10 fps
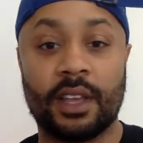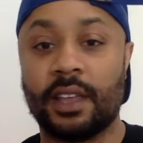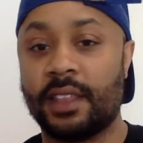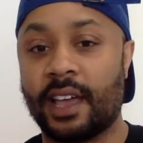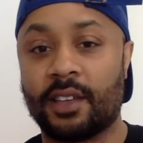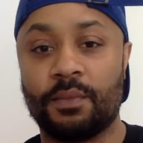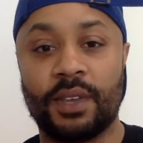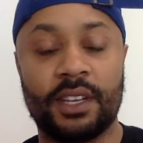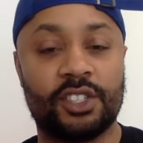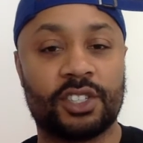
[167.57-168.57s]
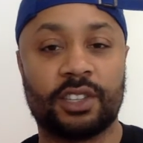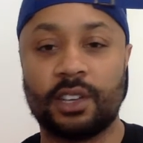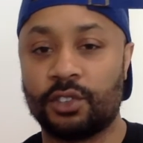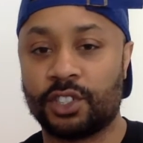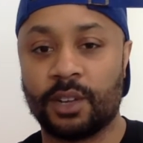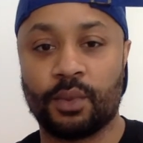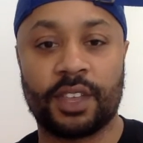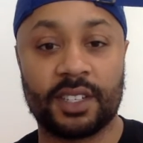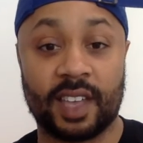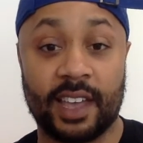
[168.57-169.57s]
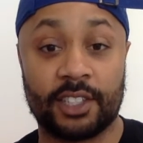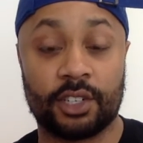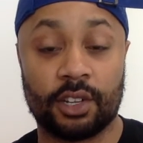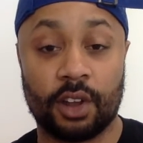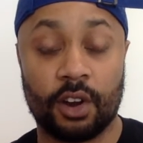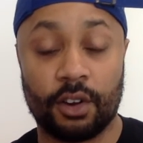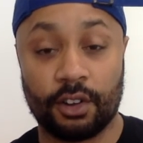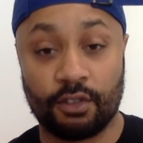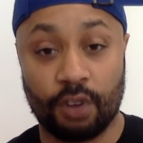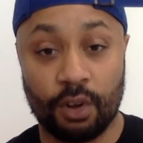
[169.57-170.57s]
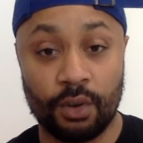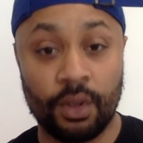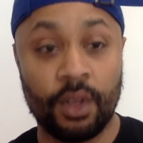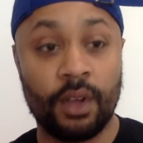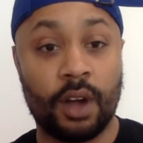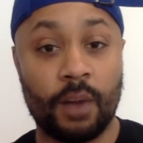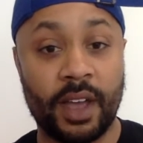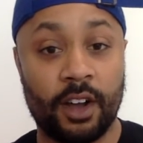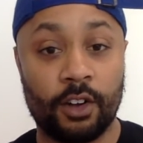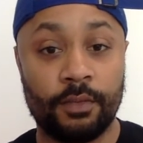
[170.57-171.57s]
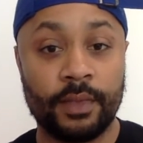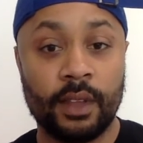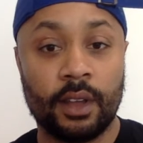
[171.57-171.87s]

And that could be just leadership or things I had to learn and grow on my own.